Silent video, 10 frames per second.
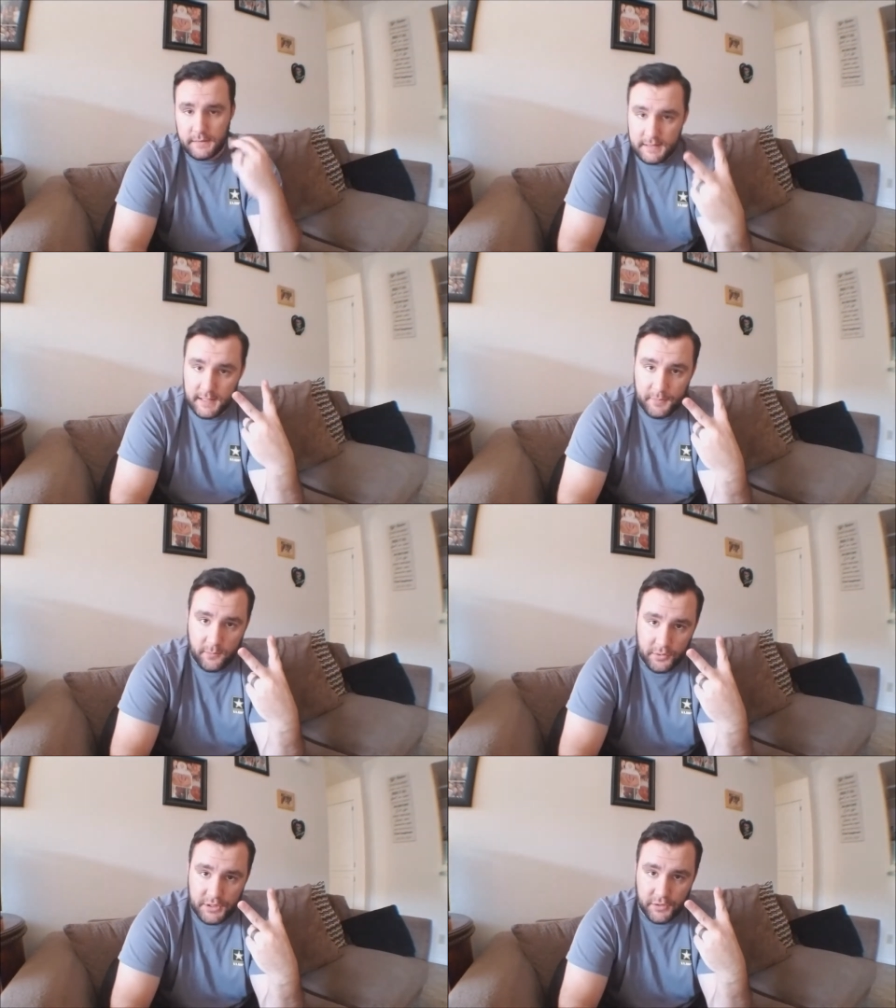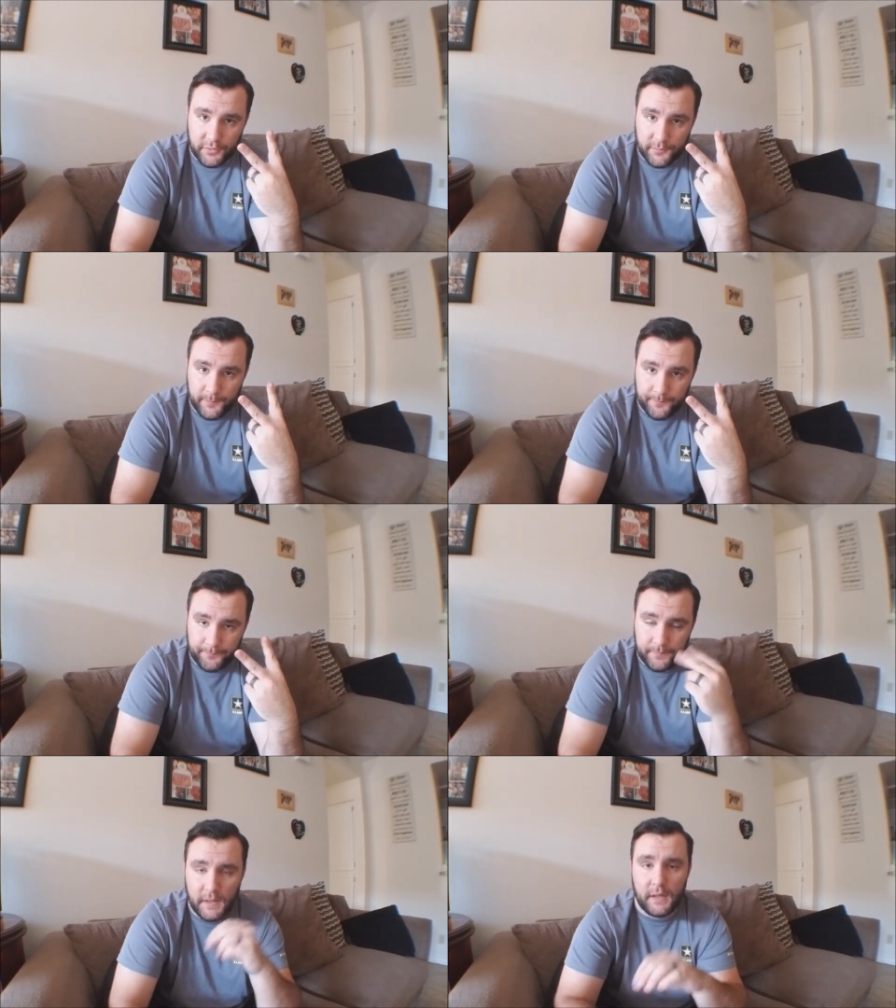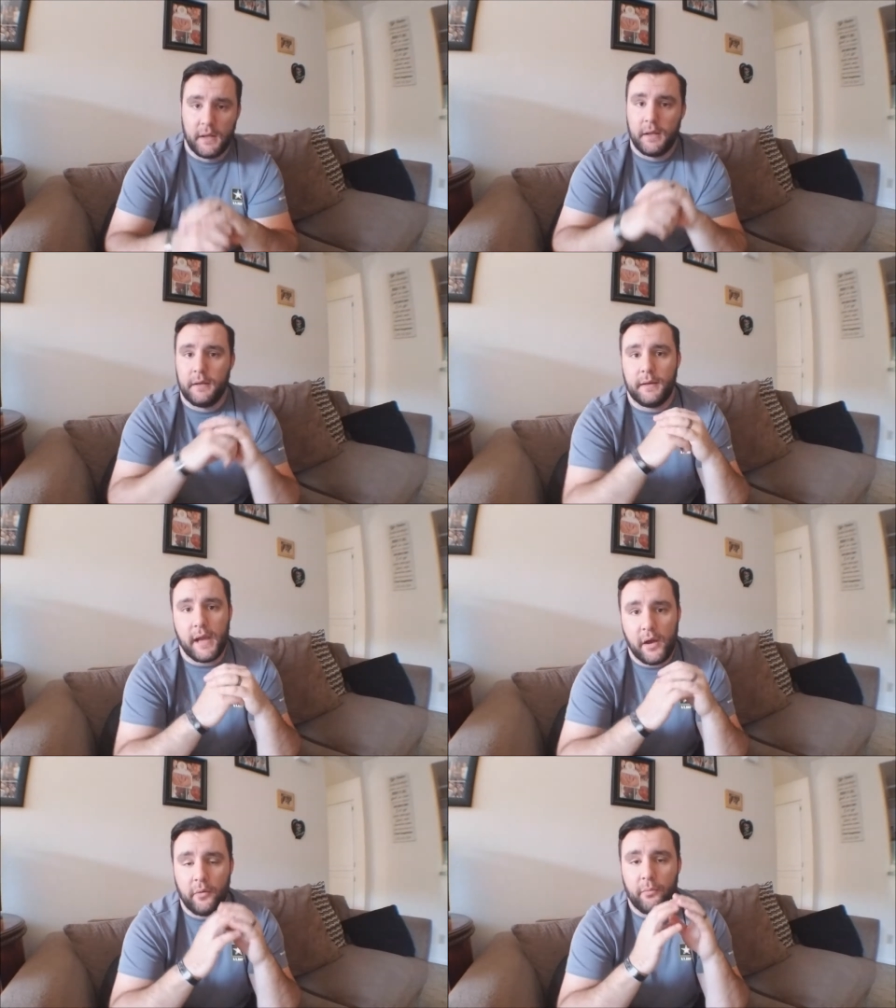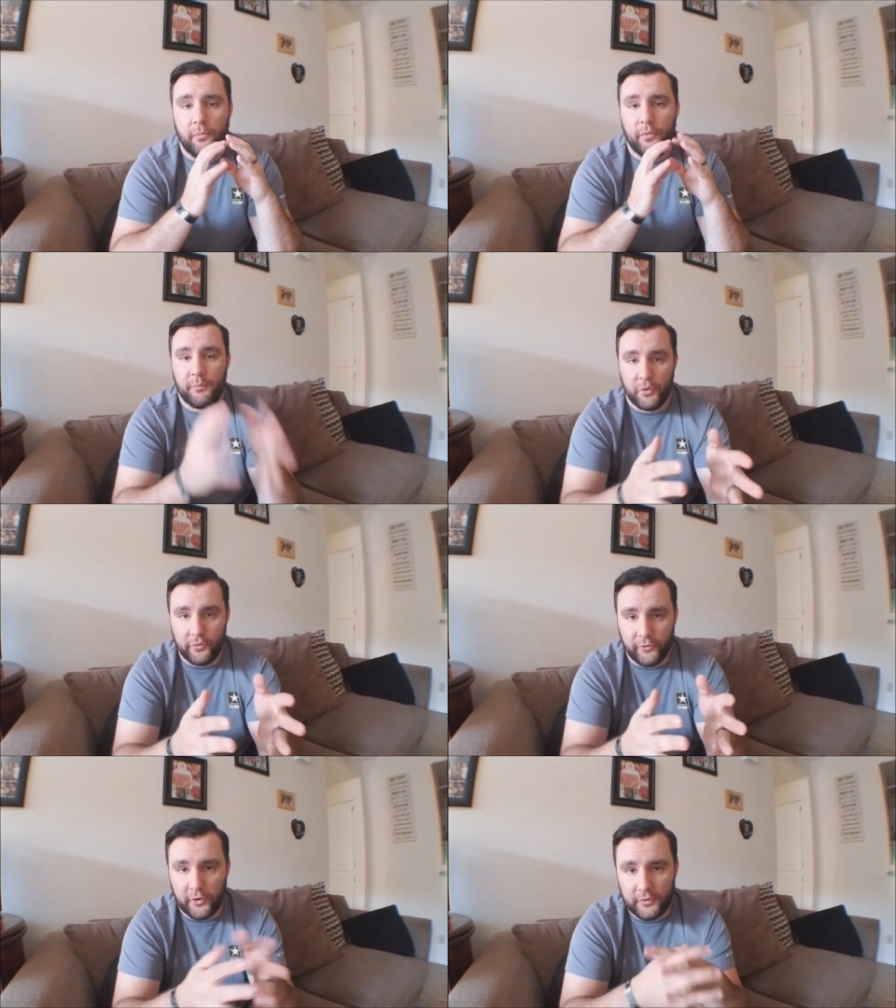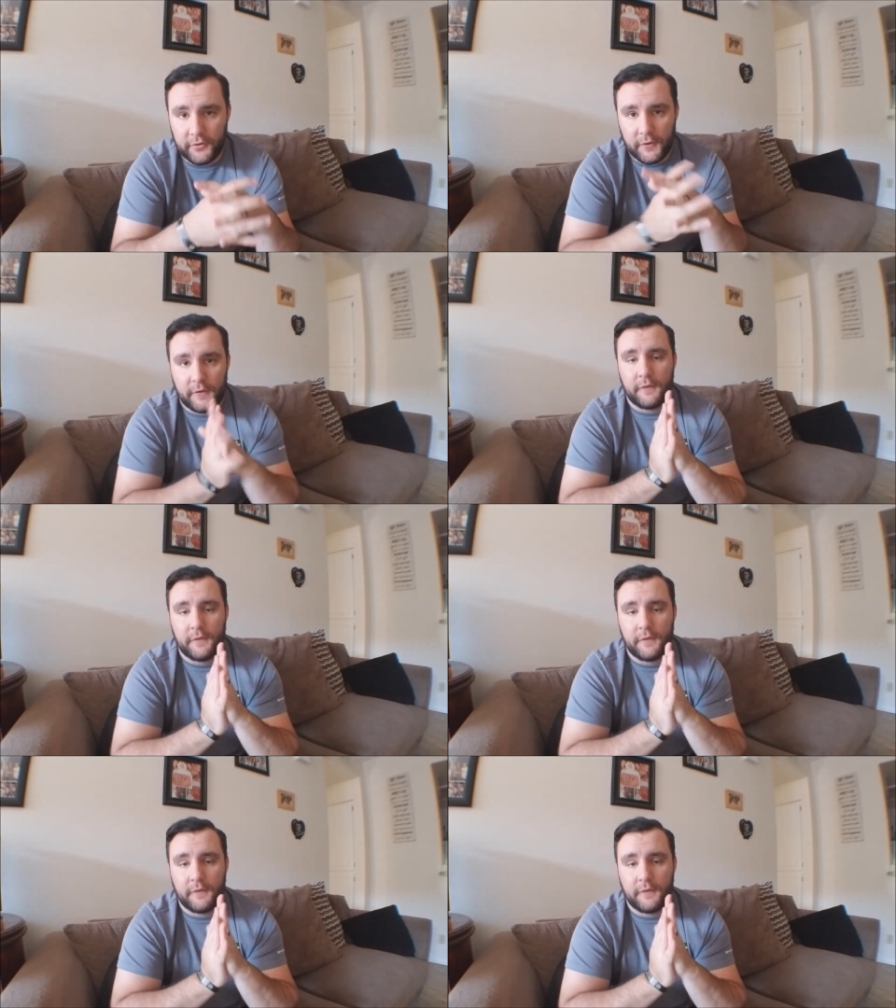Tip number 2, now the movers,